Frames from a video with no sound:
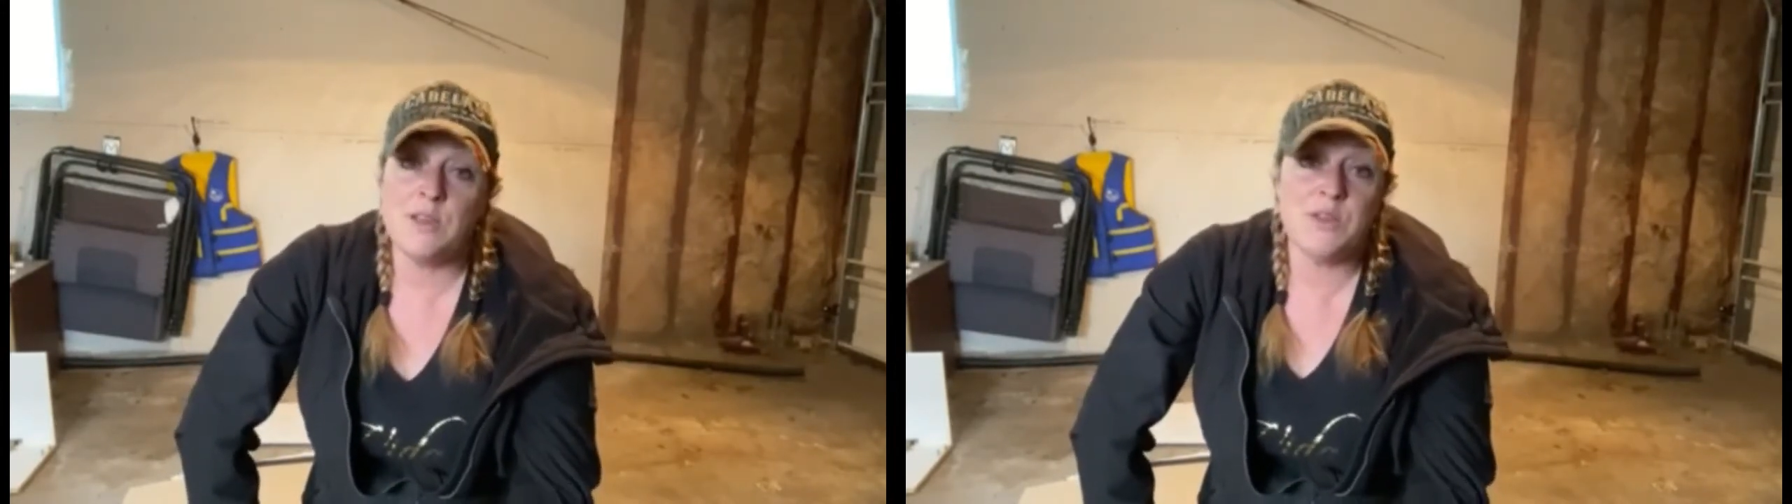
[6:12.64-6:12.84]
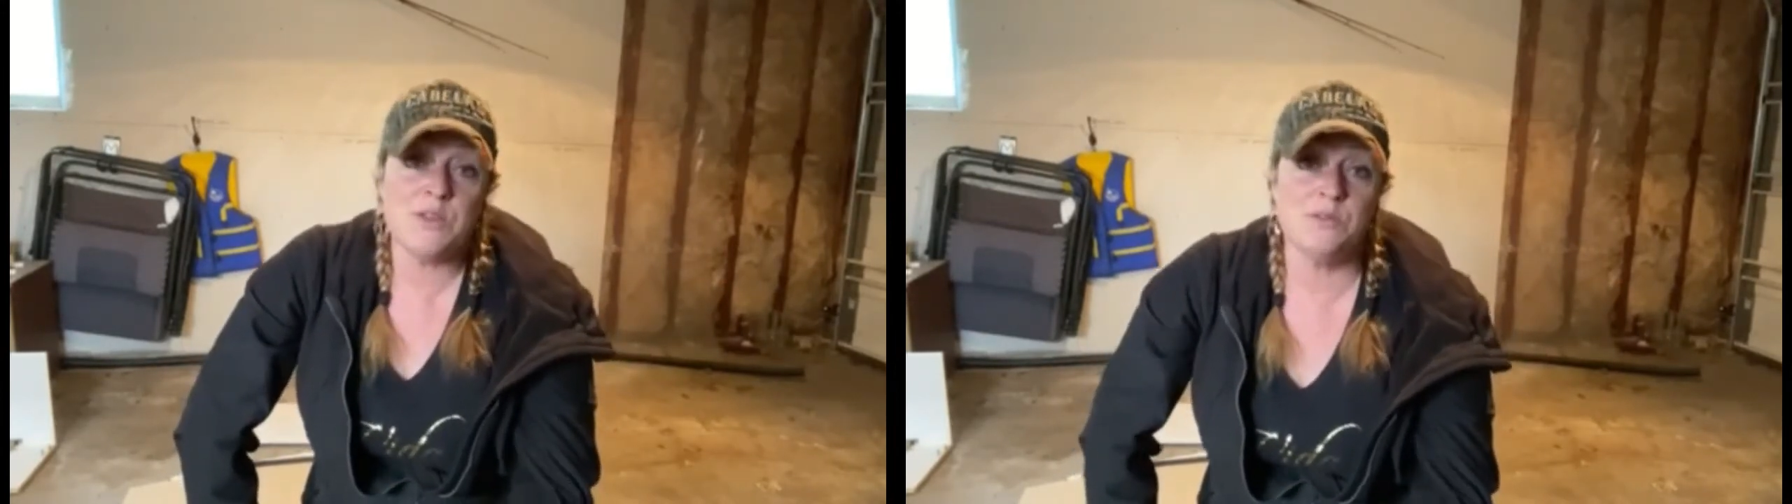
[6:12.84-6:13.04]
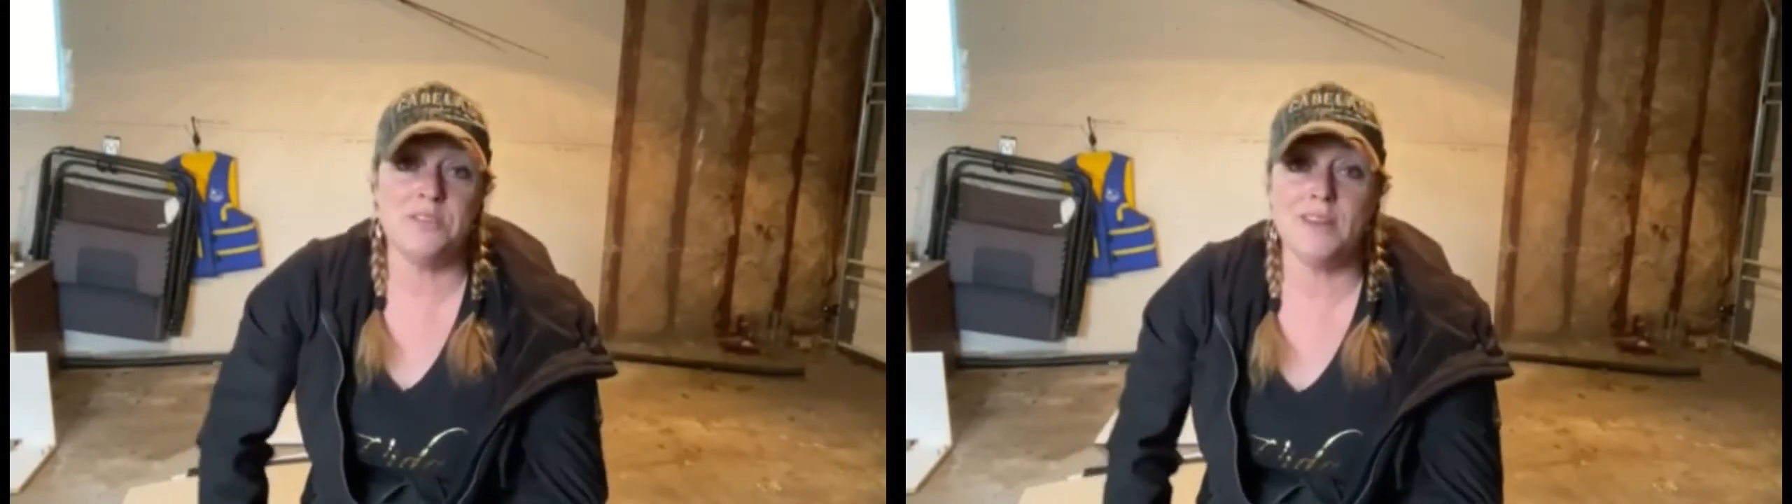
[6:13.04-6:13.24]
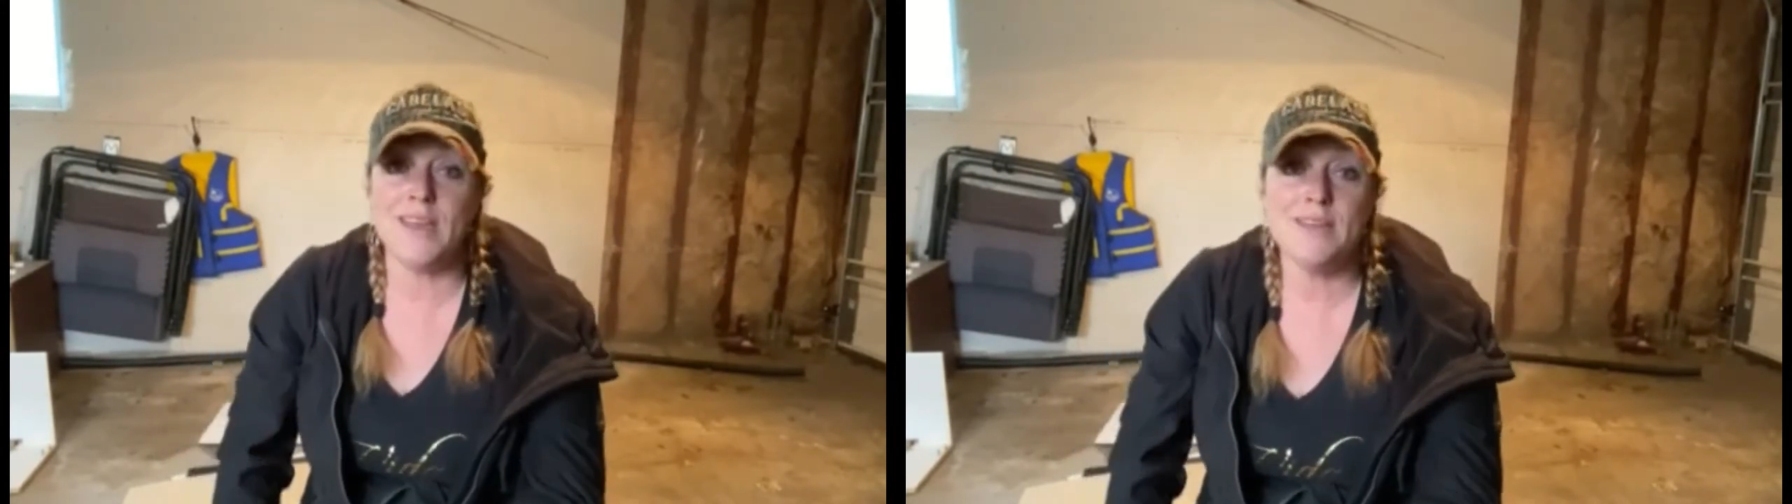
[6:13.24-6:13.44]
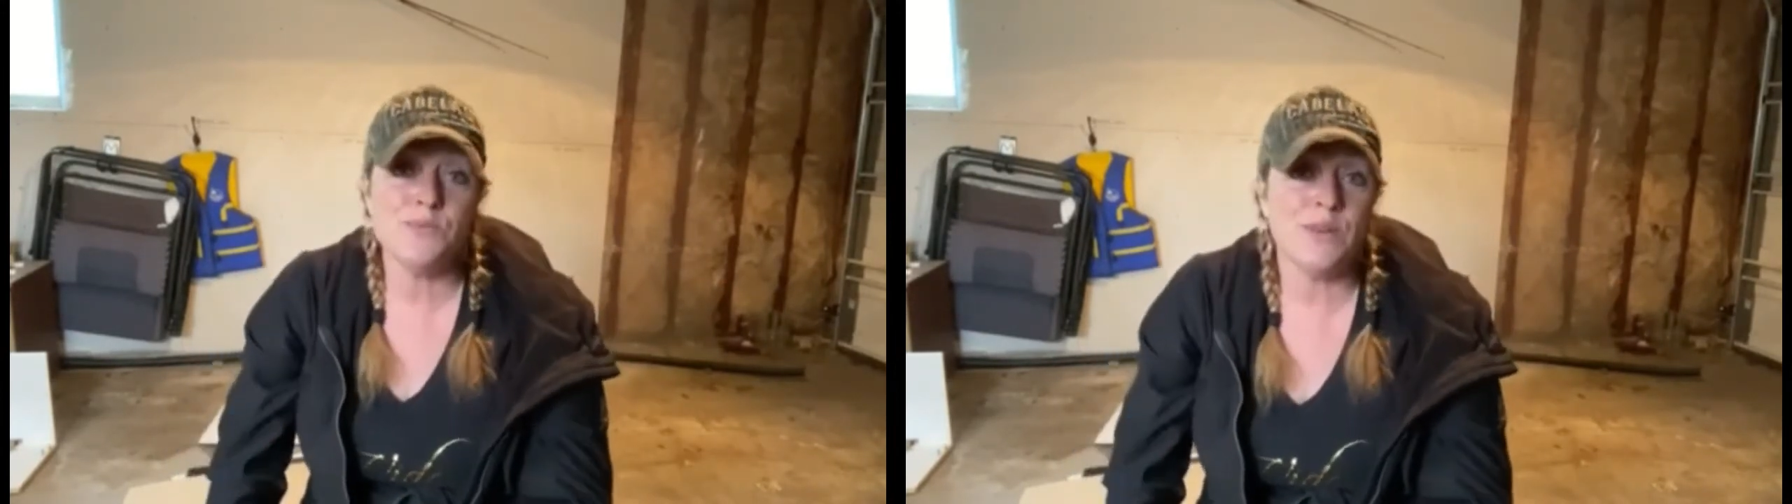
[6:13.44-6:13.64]
So
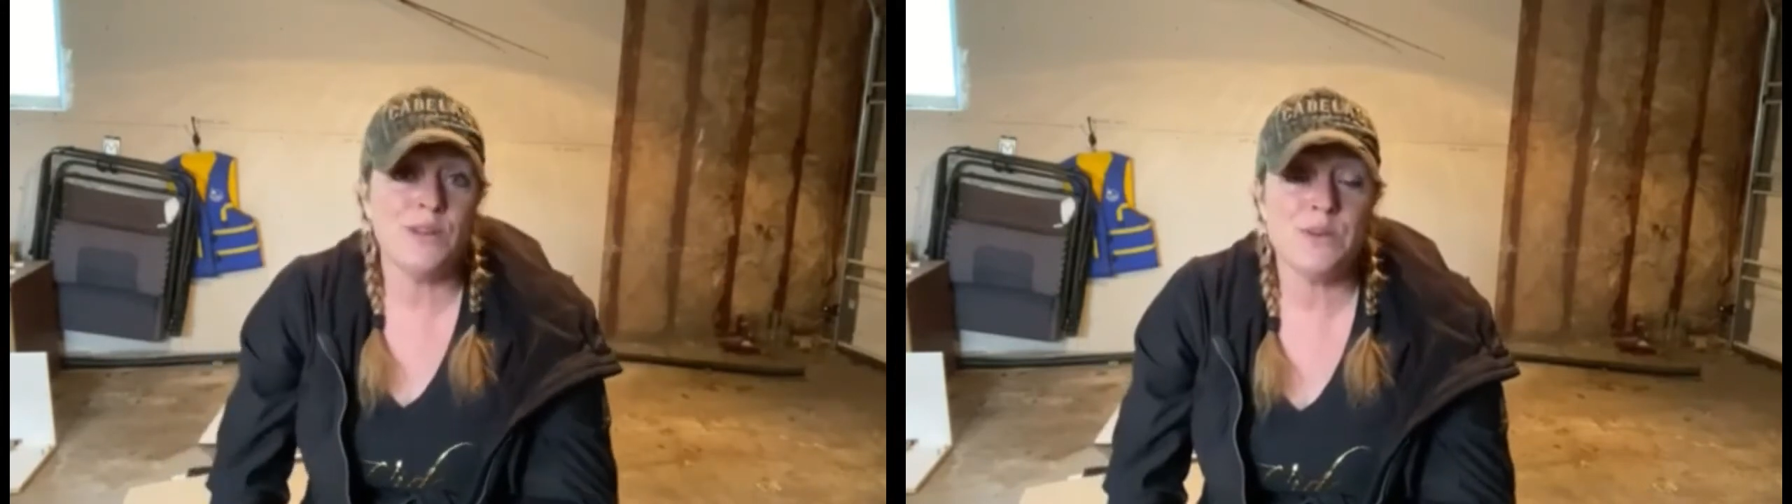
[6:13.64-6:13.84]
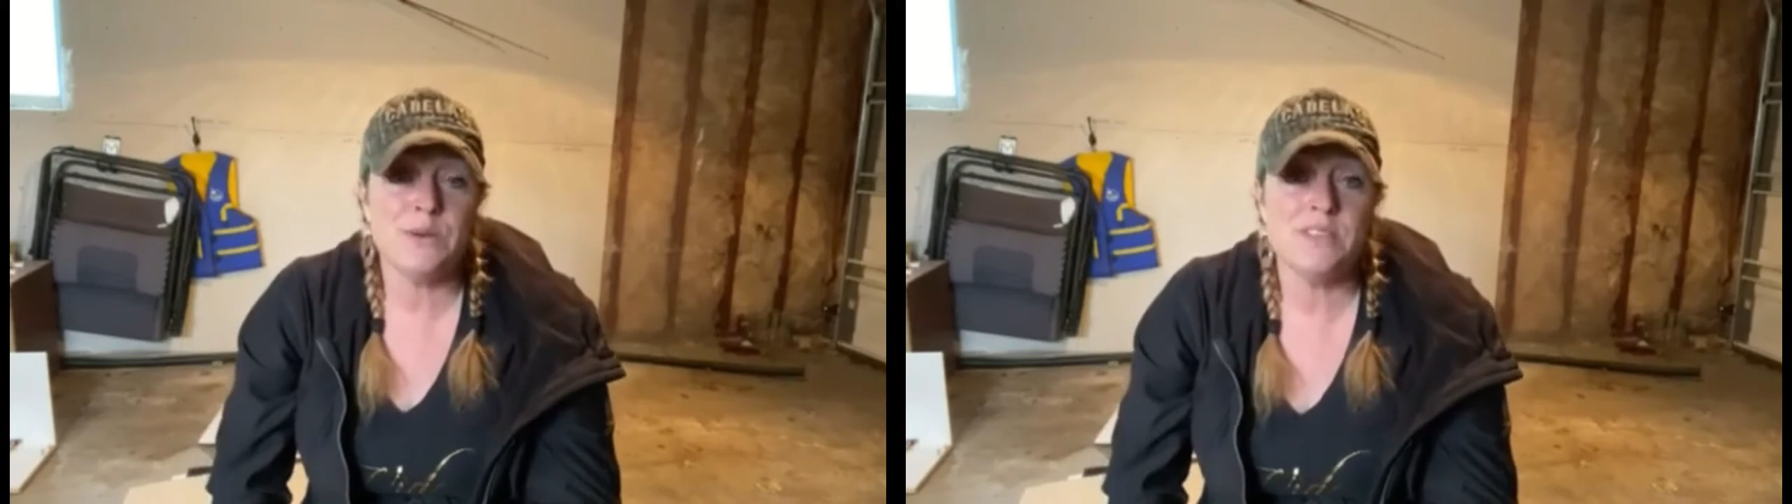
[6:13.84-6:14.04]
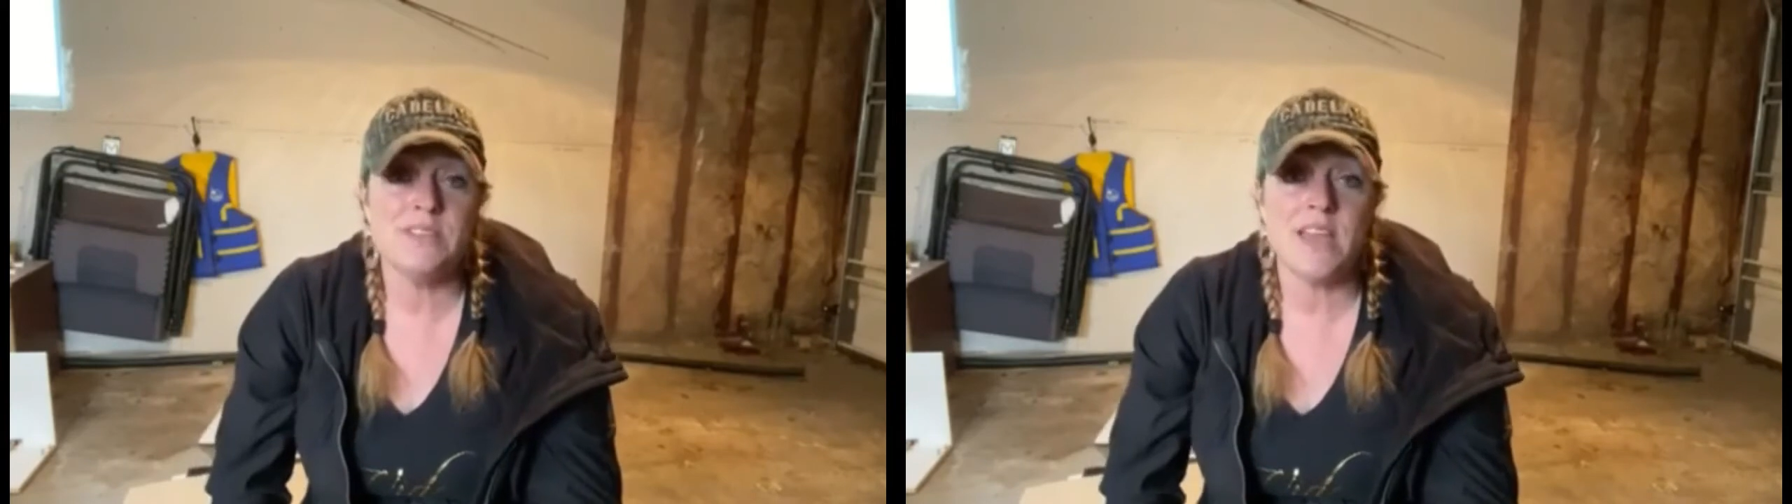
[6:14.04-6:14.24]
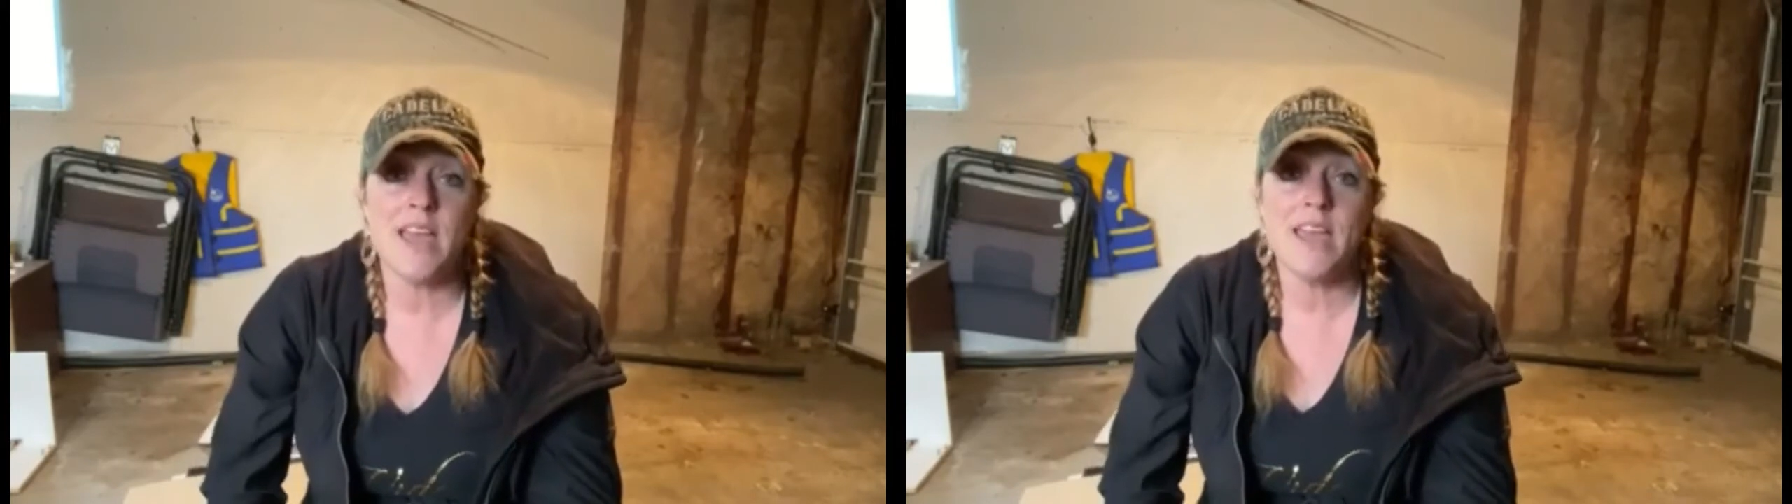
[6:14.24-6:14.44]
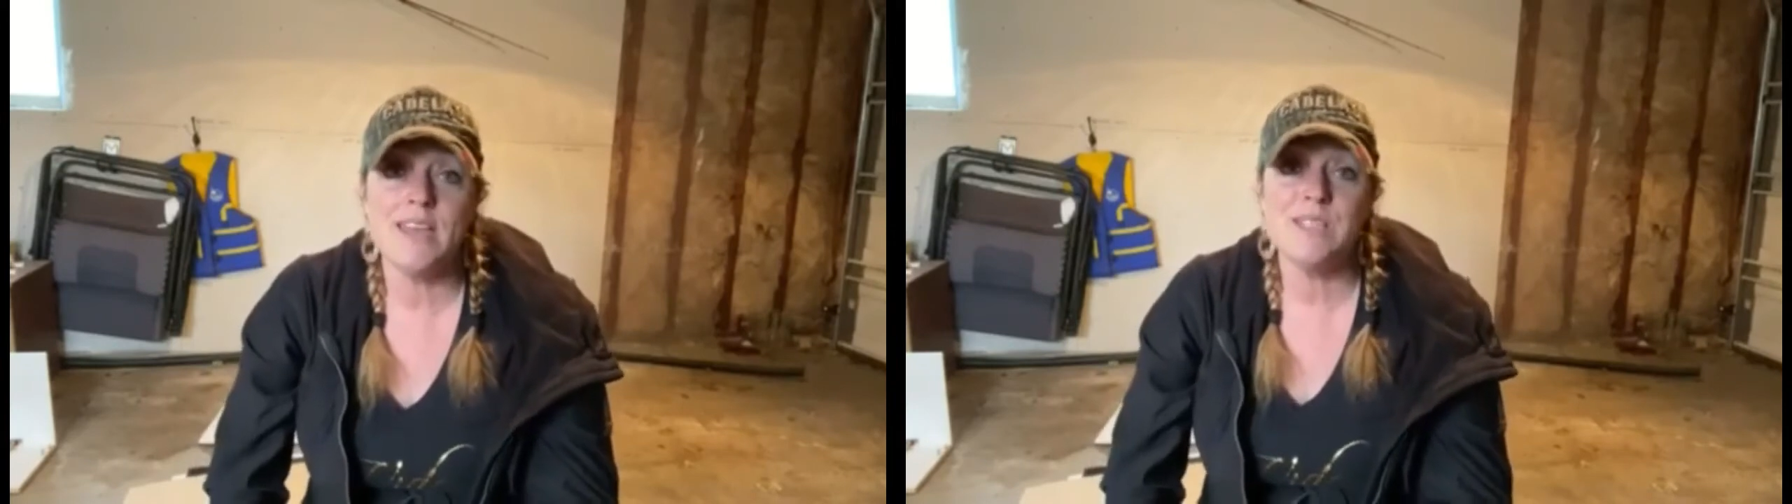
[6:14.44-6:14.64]
today is one of those
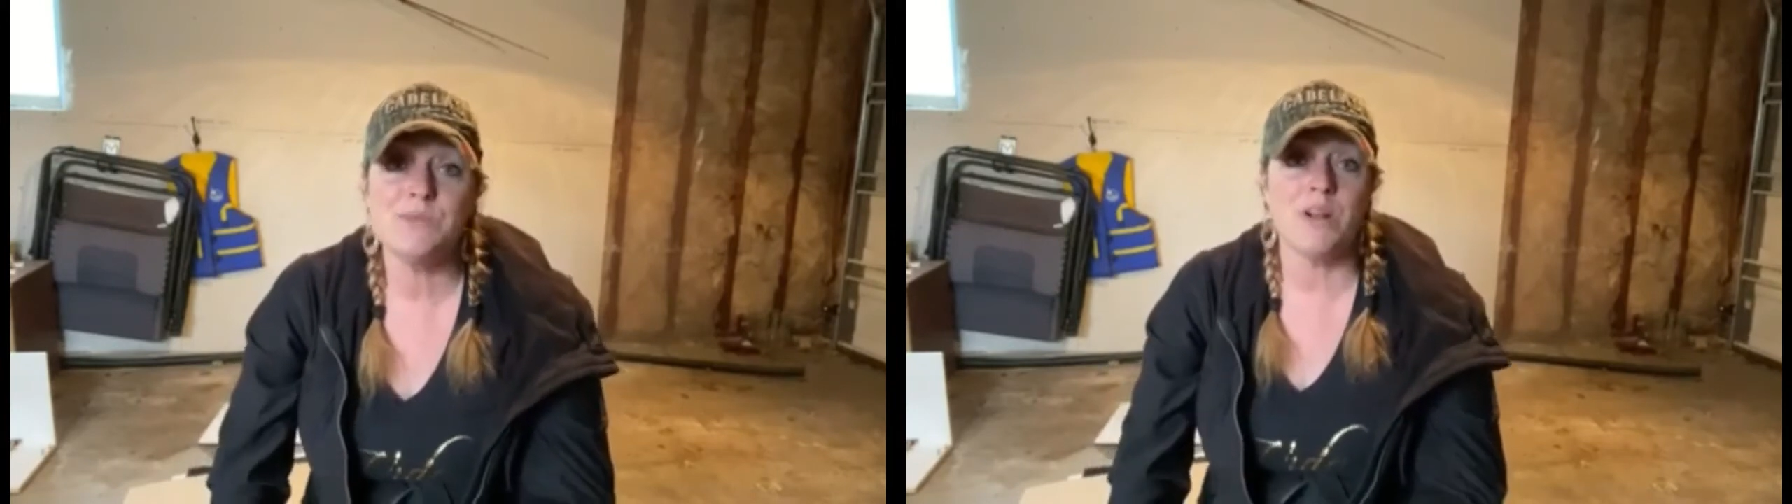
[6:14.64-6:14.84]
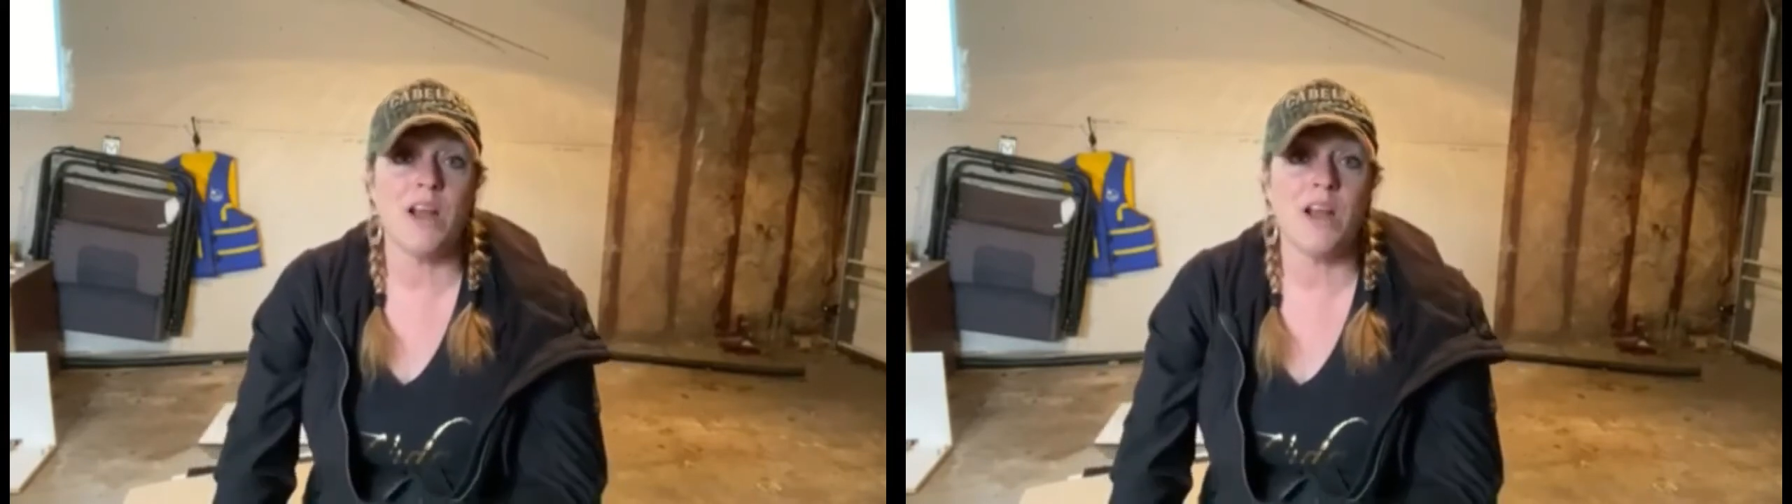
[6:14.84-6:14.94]
days where